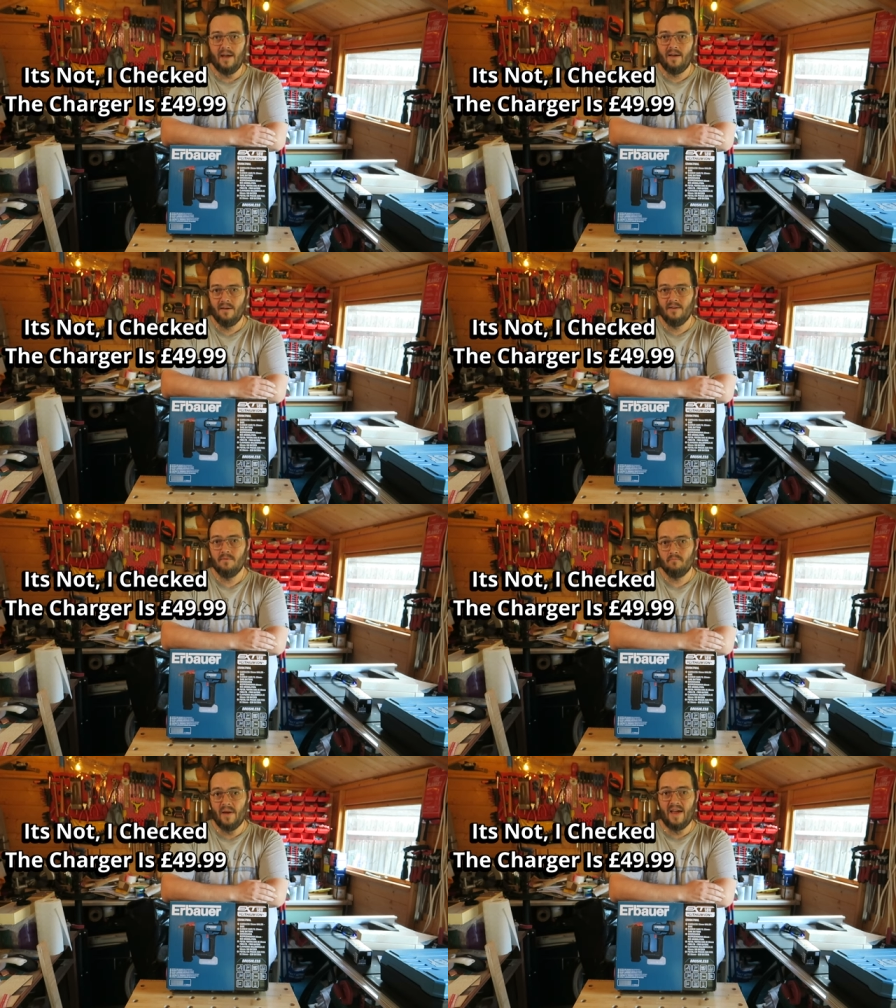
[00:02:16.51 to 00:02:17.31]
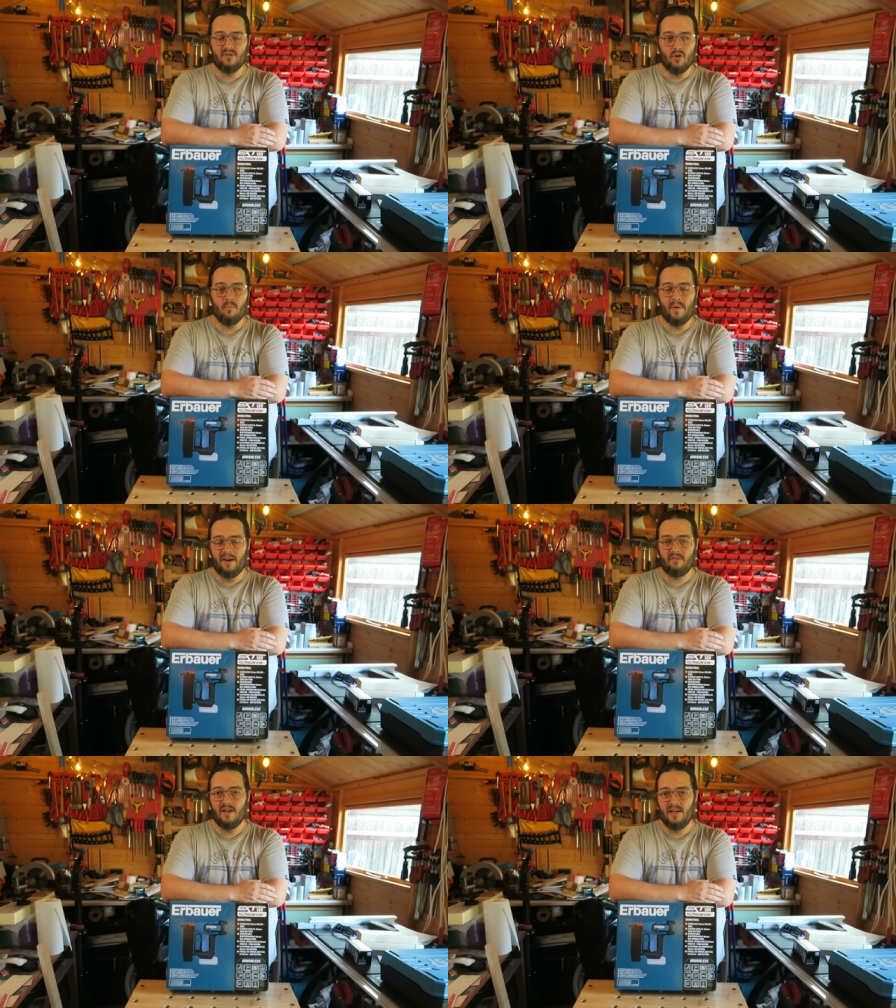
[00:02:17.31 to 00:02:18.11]
Yes, bare tool
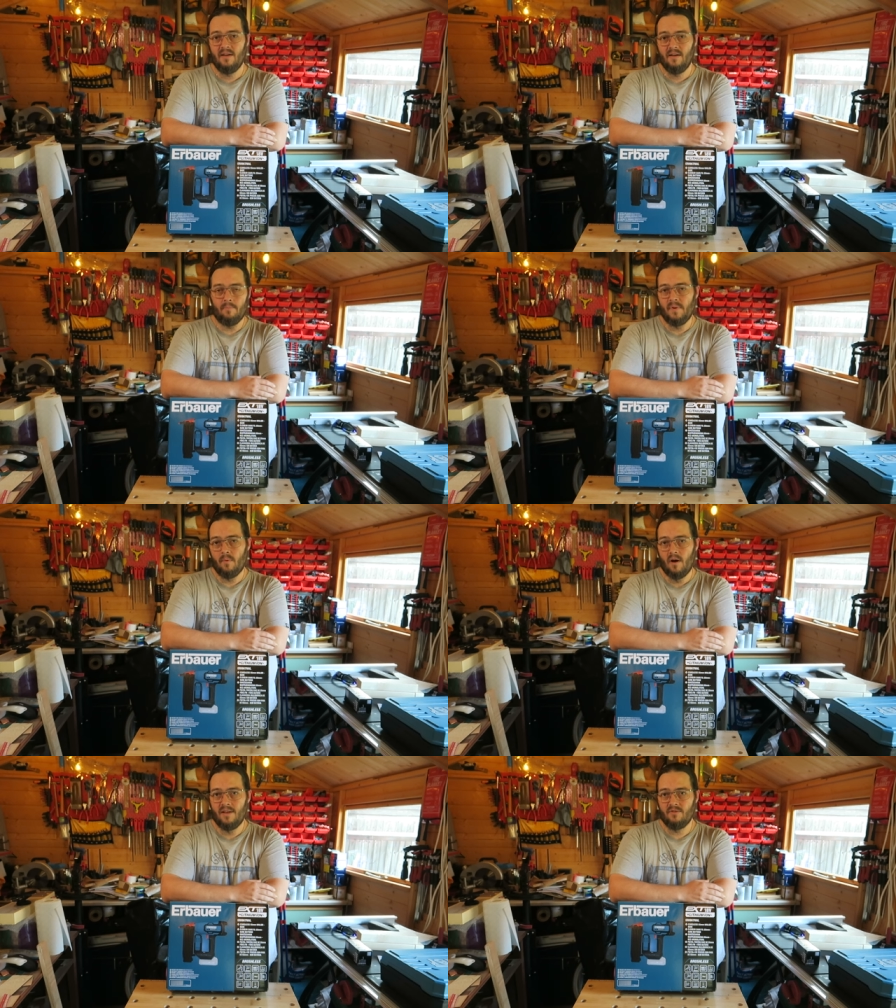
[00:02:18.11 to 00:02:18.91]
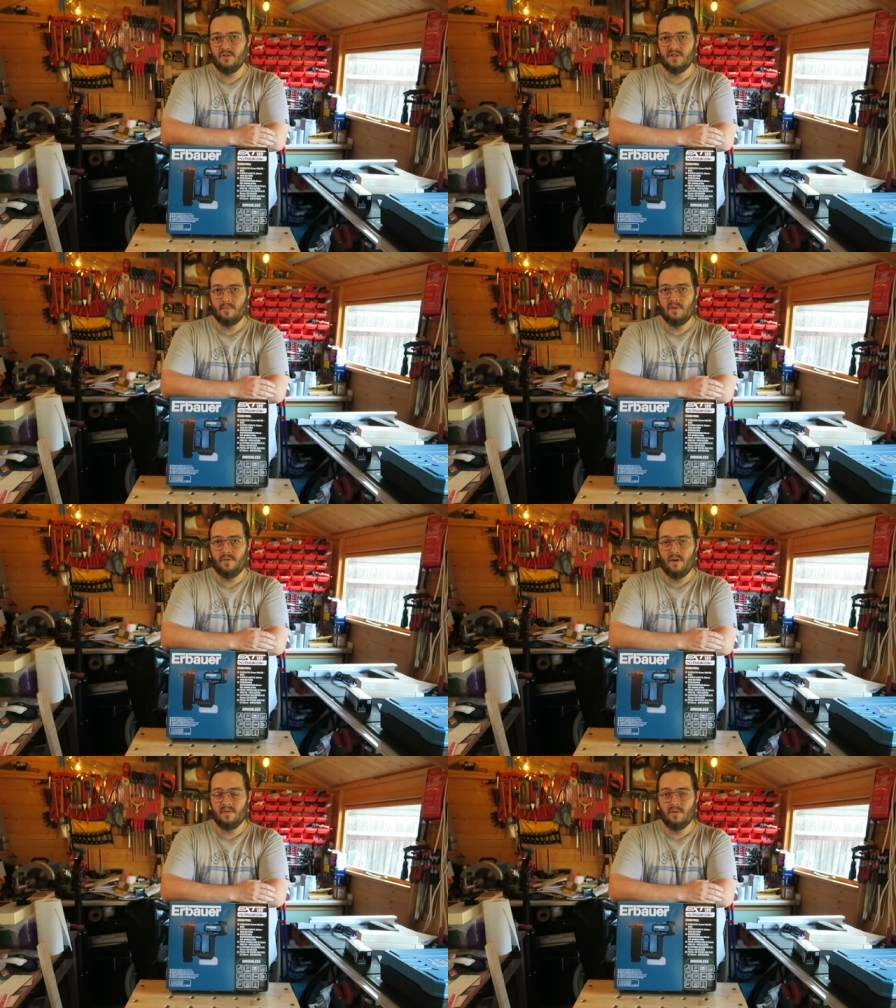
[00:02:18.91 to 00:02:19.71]
battery, that'd be what,
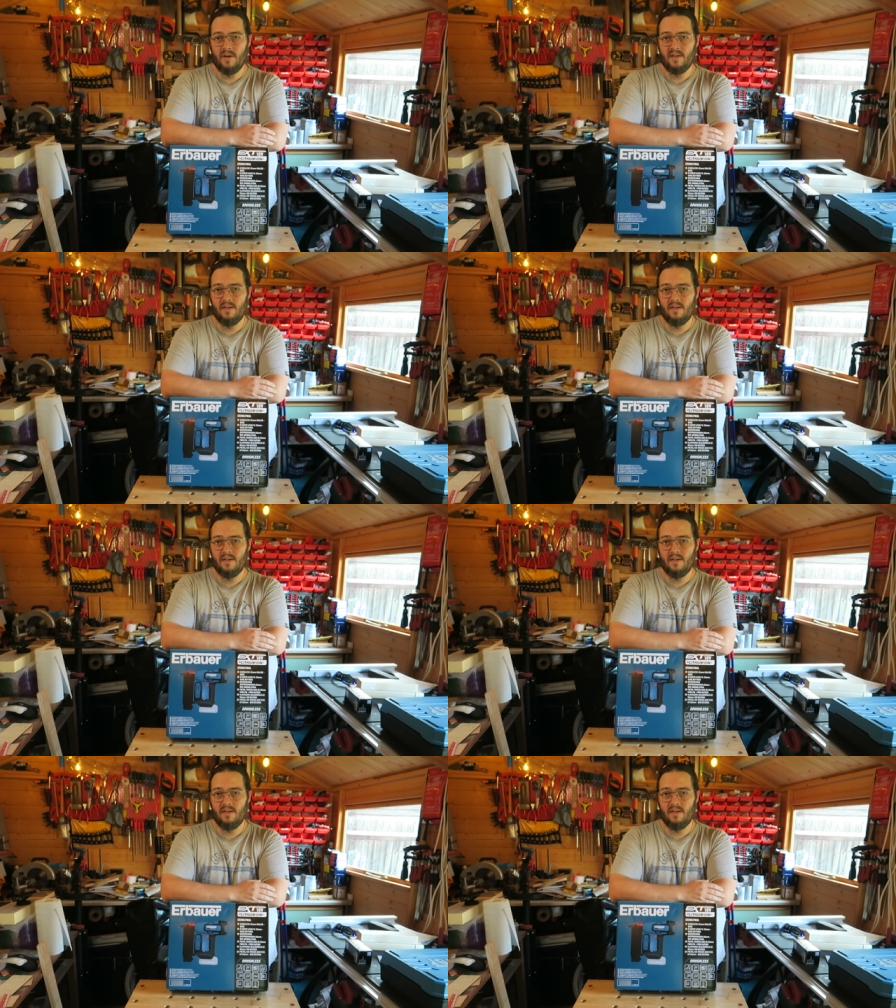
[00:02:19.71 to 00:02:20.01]
175 quid.